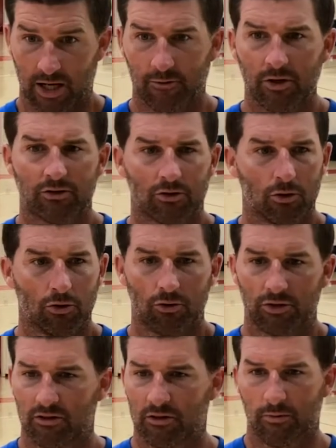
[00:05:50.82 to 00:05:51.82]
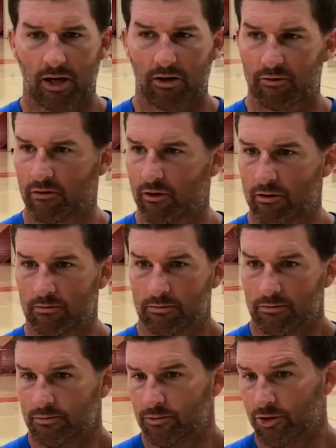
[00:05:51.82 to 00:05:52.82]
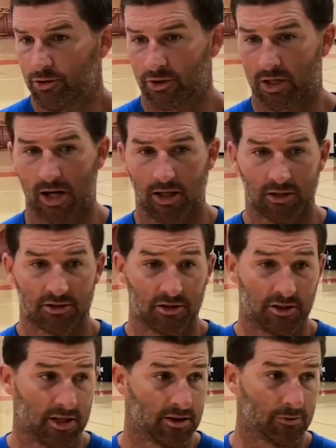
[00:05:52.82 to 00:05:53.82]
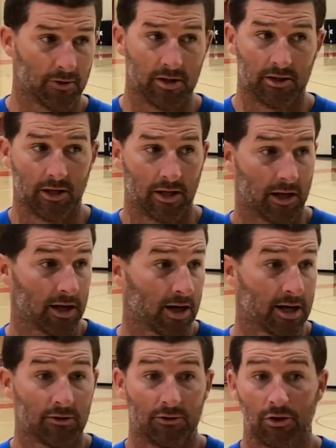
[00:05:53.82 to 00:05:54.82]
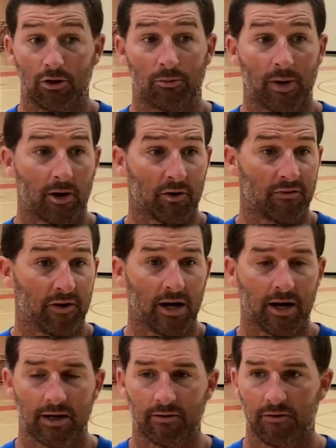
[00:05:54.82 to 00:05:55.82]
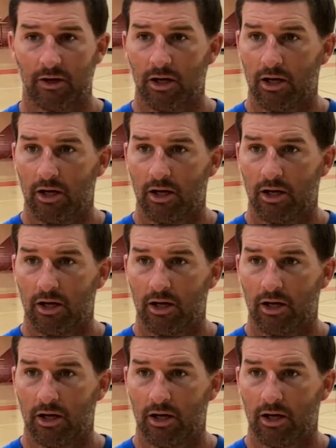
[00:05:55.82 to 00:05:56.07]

every school, it doesn't matter from junior college to D3 to NAIA to your Power Five,